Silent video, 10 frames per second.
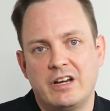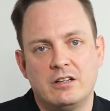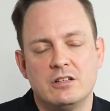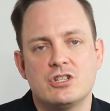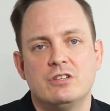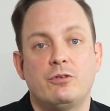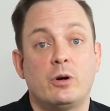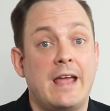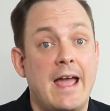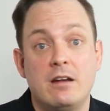technologies
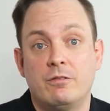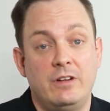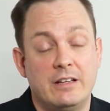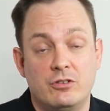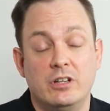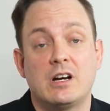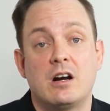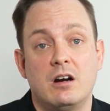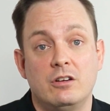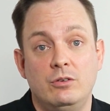for CAN or FlexRay in a
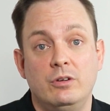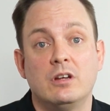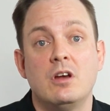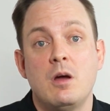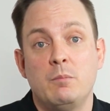car are doing